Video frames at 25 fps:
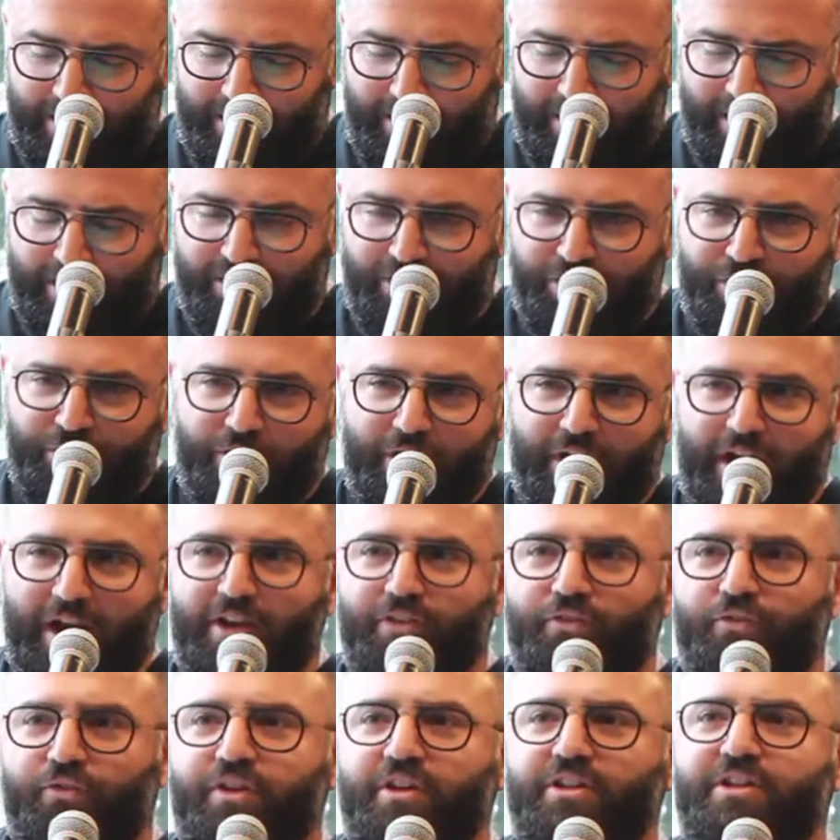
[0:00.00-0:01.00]
I
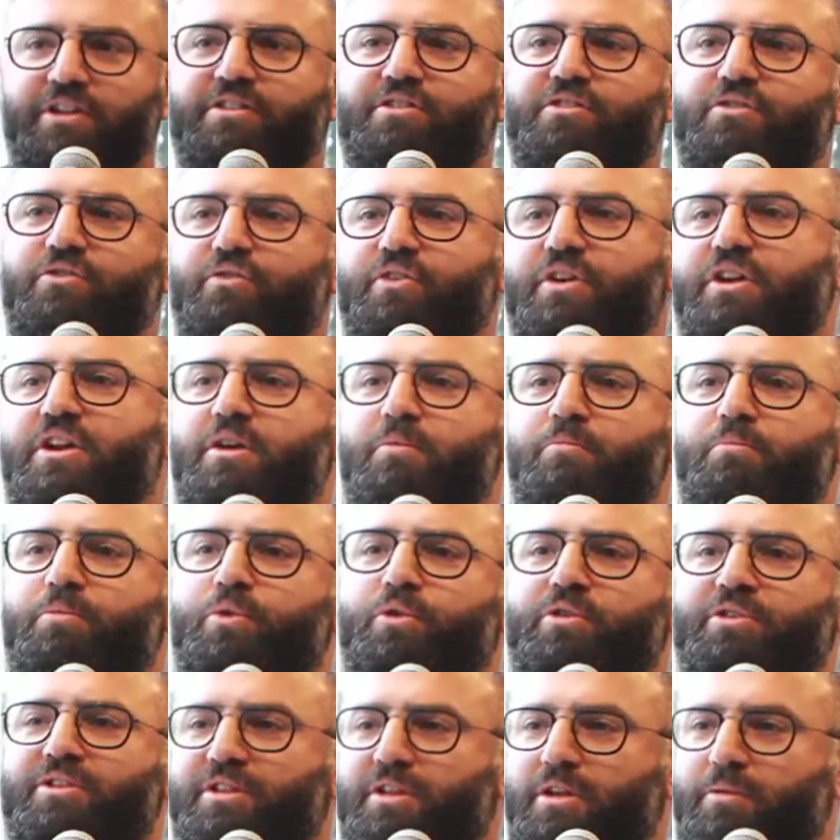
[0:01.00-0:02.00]
feel it's very
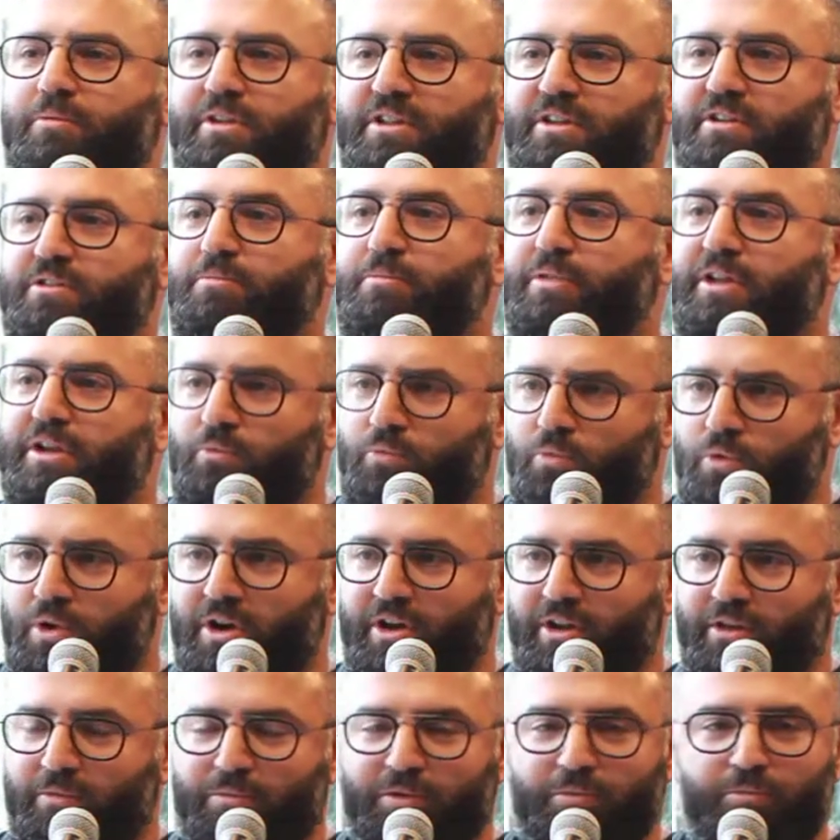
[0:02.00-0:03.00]
important. I'm going to explain
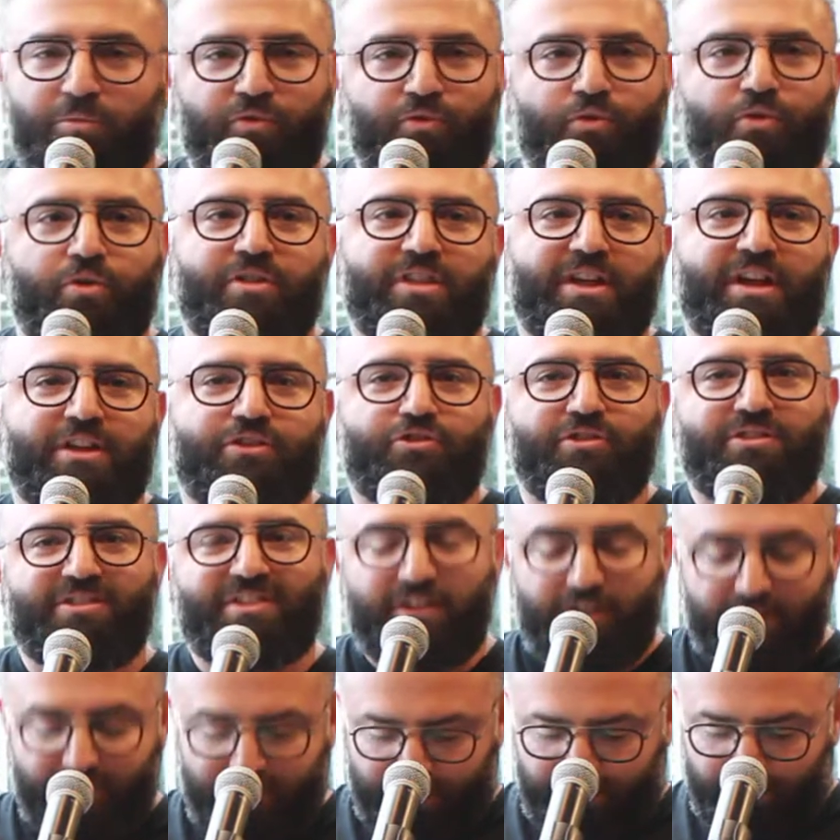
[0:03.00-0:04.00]
why. But before that, just
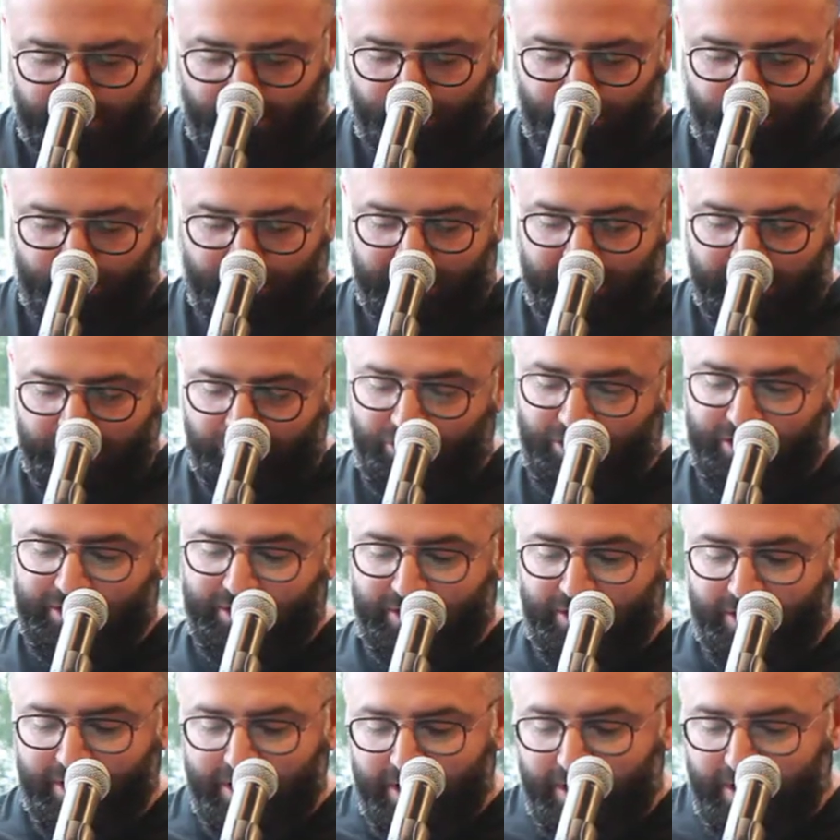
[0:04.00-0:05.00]
a little
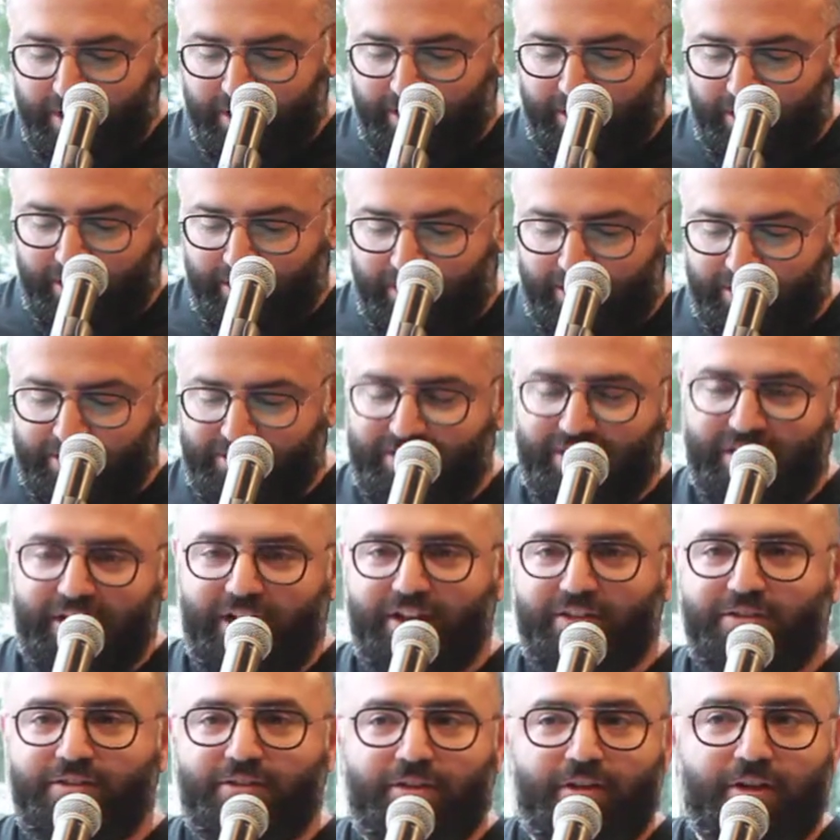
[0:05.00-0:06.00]
introduction, is
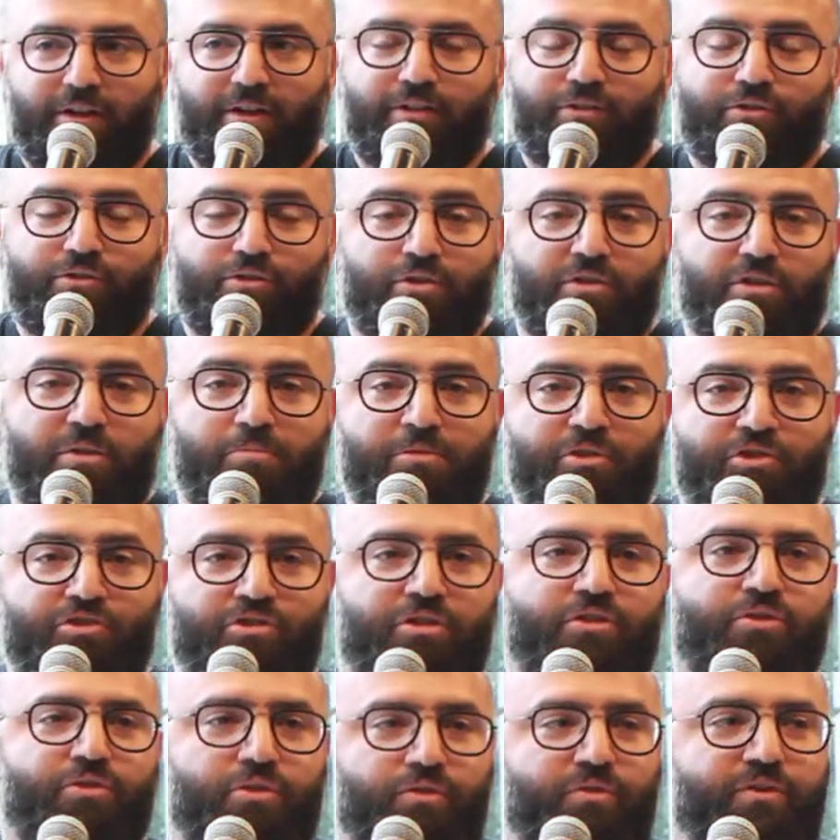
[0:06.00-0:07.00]
that so the
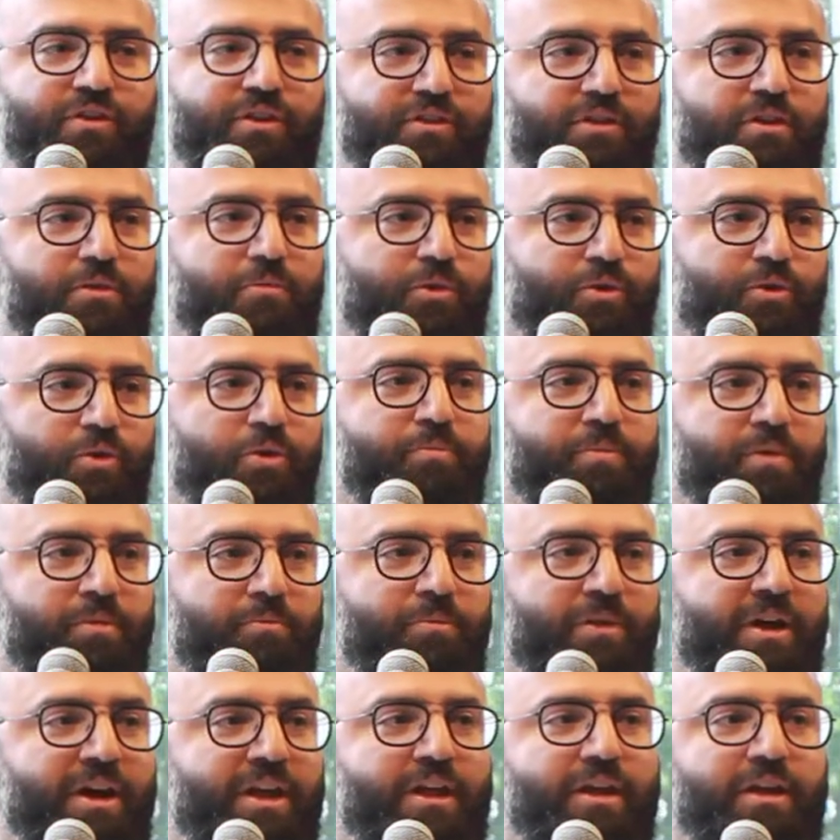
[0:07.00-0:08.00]
mission of the Dearborn Open
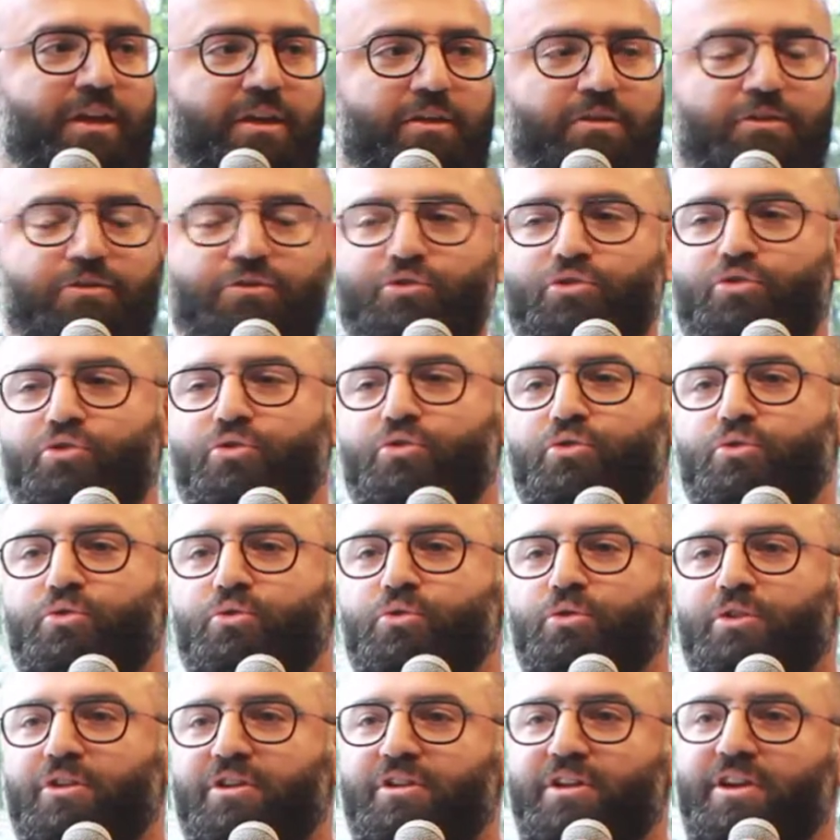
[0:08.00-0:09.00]
Mic is
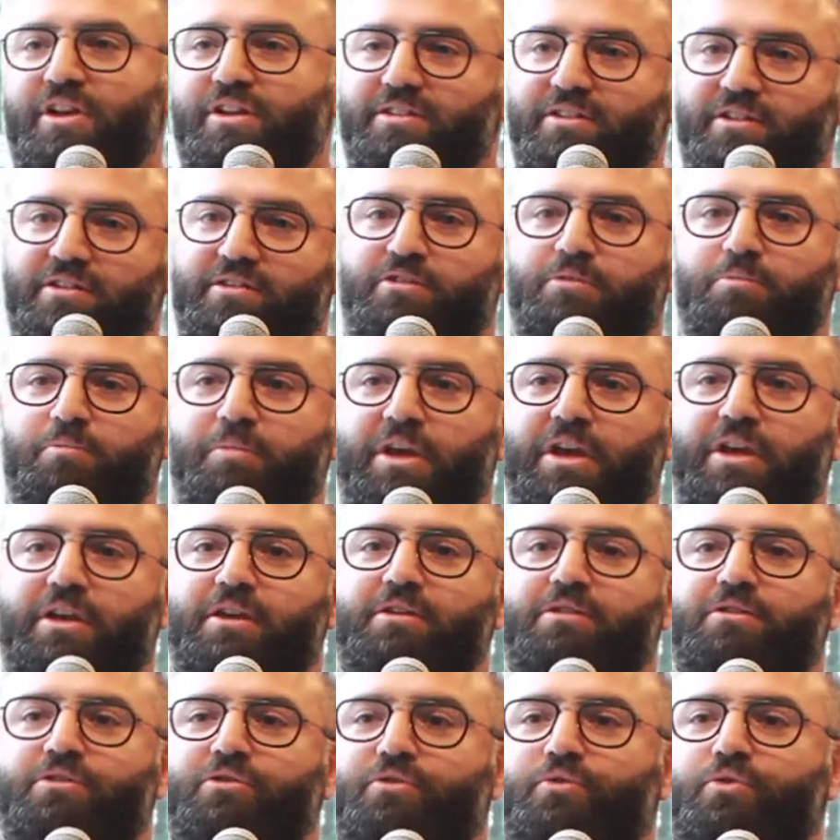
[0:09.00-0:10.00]
to create a
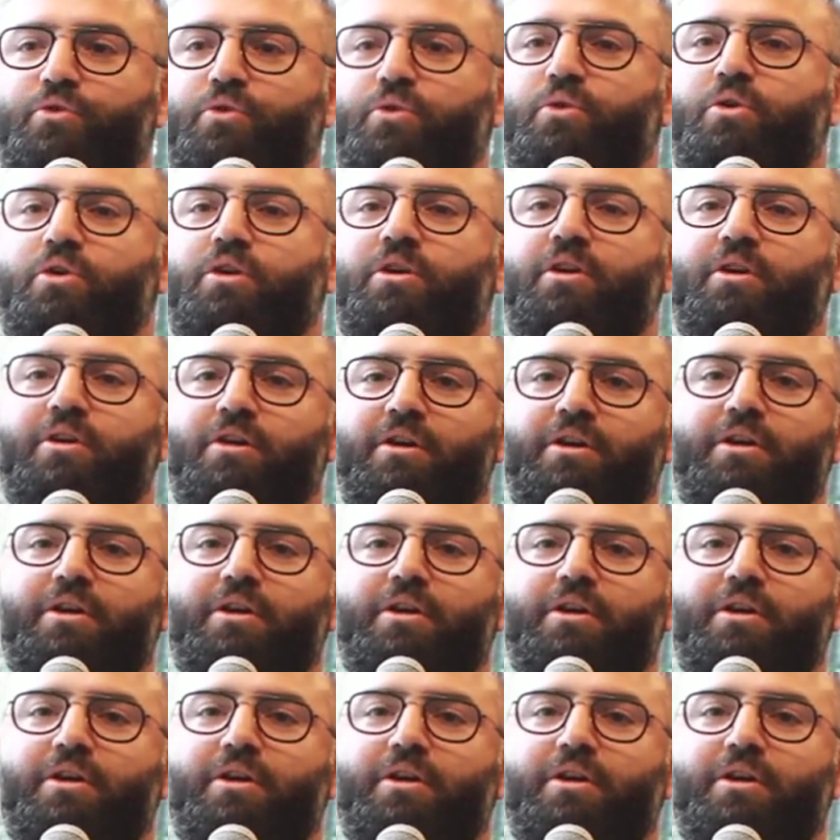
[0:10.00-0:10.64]
space for